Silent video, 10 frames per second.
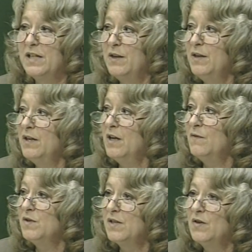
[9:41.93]
I think,
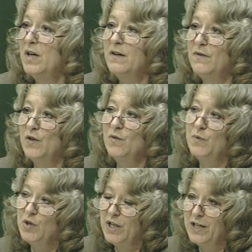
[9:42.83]
governs a lot of our
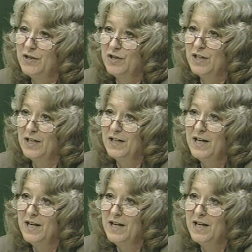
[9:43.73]
communication.